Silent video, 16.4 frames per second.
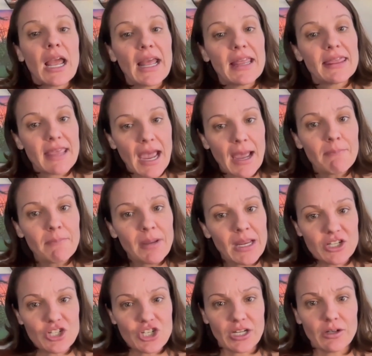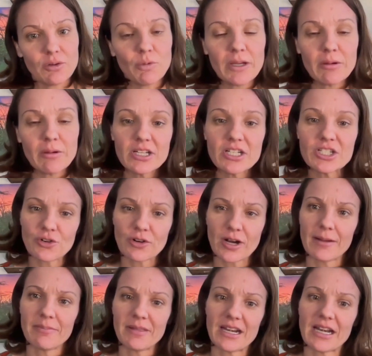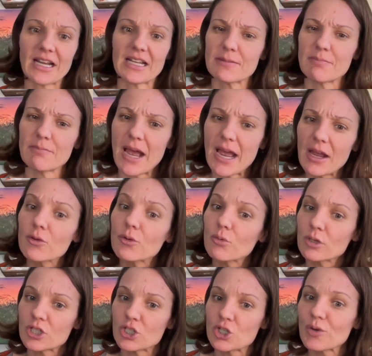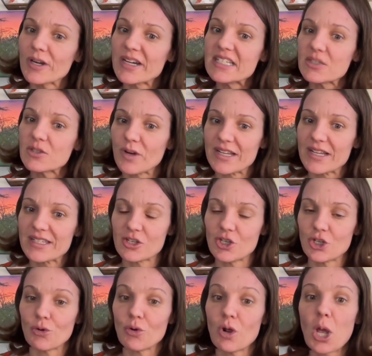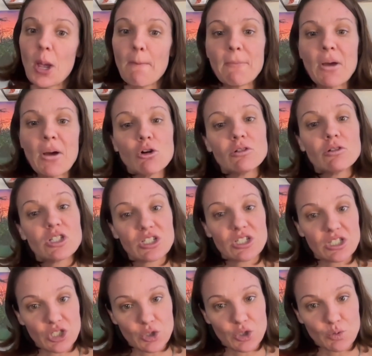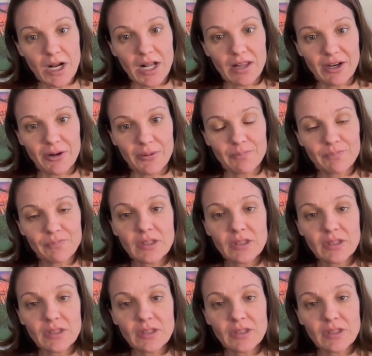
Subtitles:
In that patient, we would describe that as mild or trace residue post-swallow.